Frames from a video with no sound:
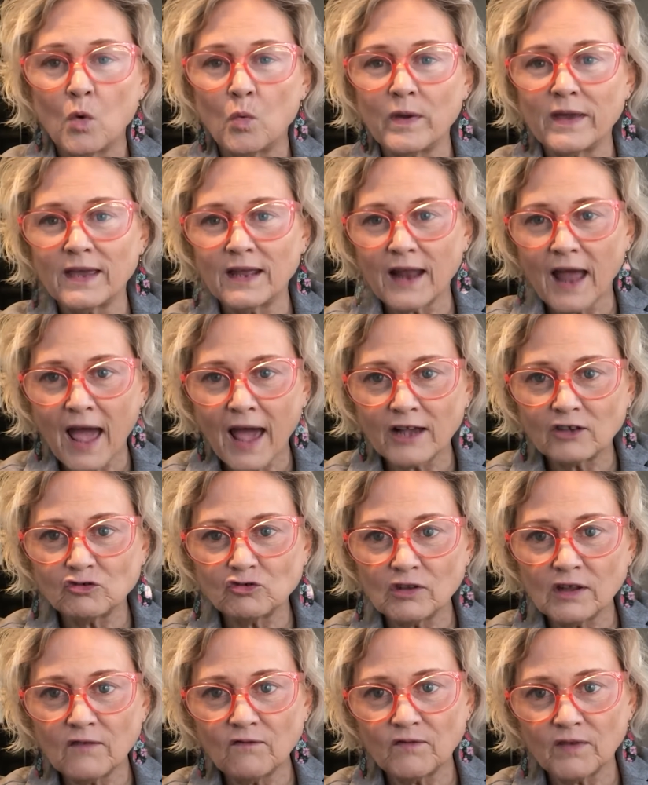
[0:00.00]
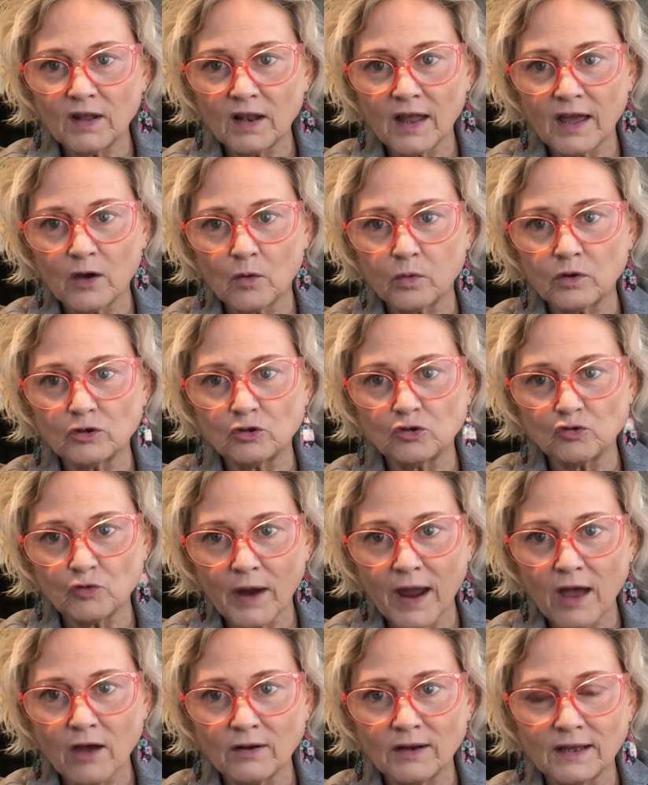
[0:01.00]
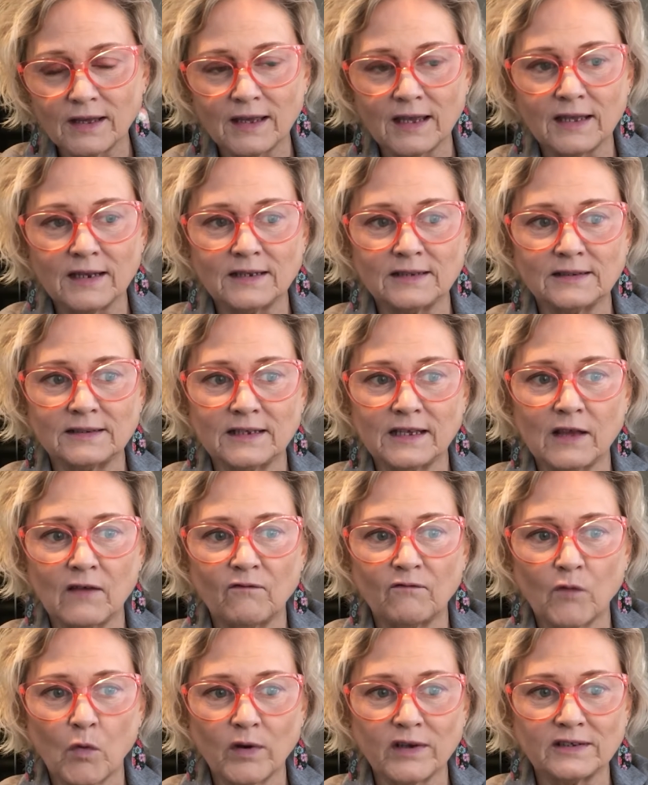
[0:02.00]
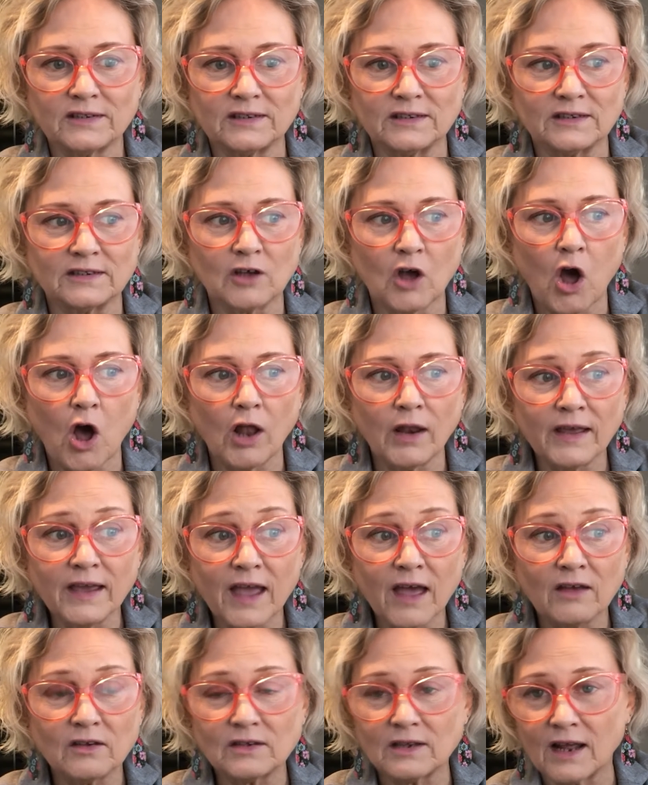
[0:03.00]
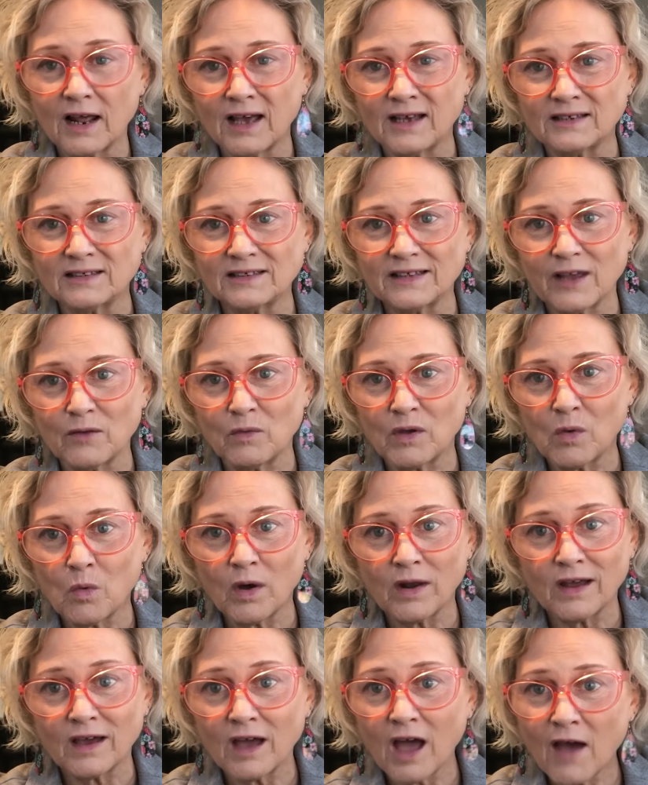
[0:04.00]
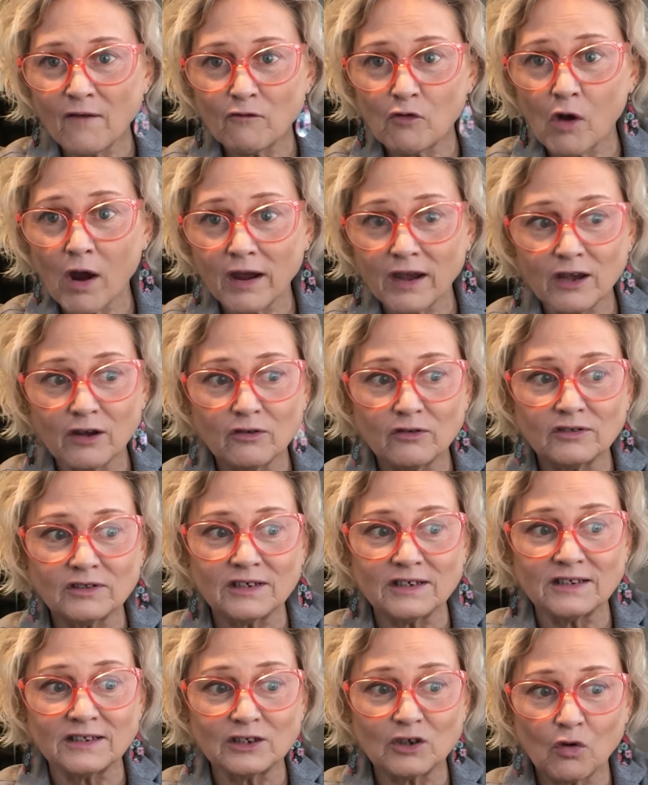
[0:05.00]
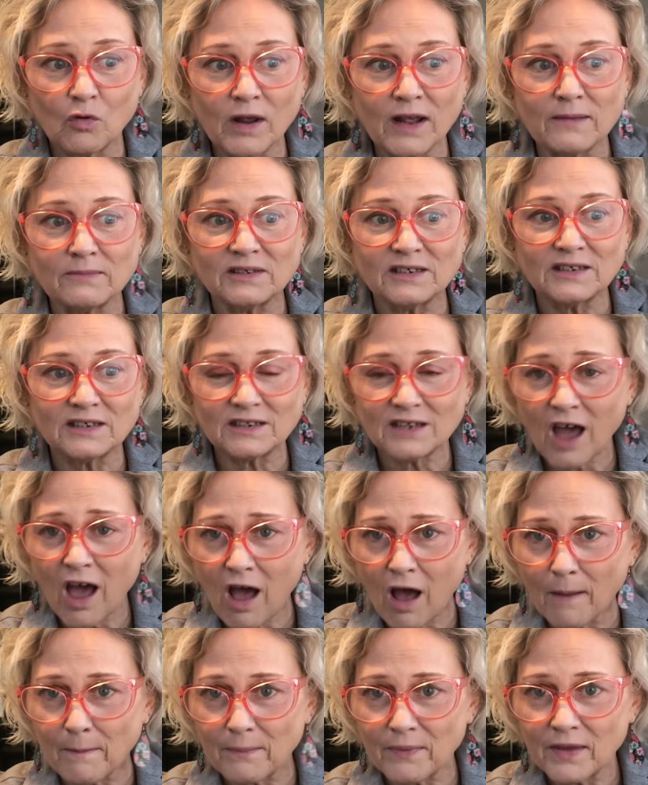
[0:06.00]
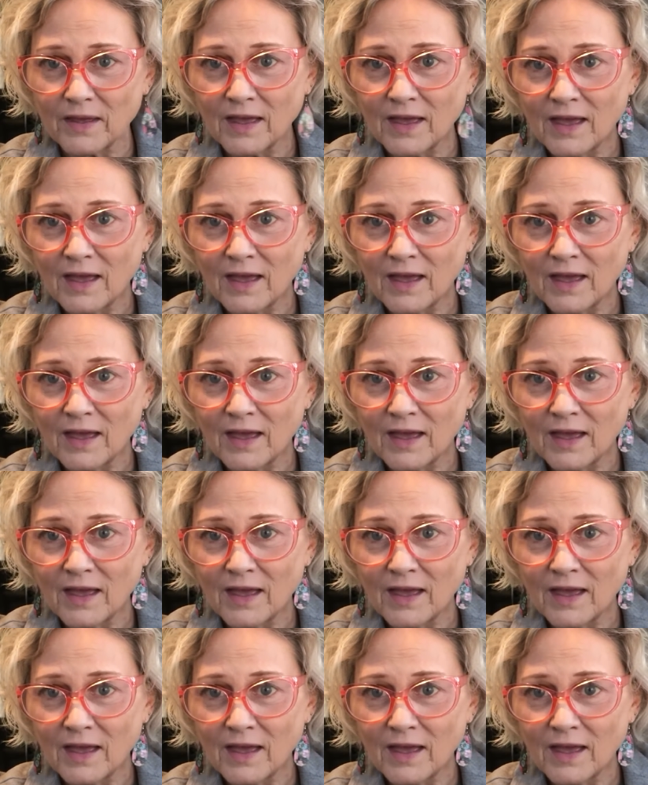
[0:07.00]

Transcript: we can actually feel like we're drowning in a sea of voices calling out to us, and we want to cover our ears and scream, Stop!